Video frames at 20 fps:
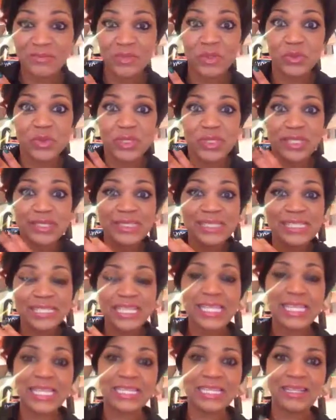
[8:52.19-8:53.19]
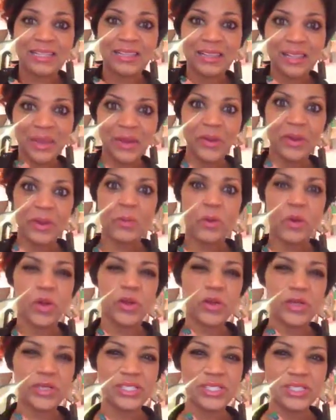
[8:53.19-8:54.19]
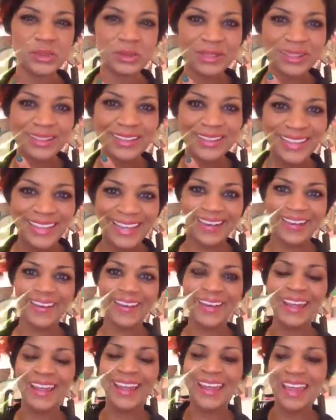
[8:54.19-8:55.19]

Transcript: You can see it clearer, more crystal clear.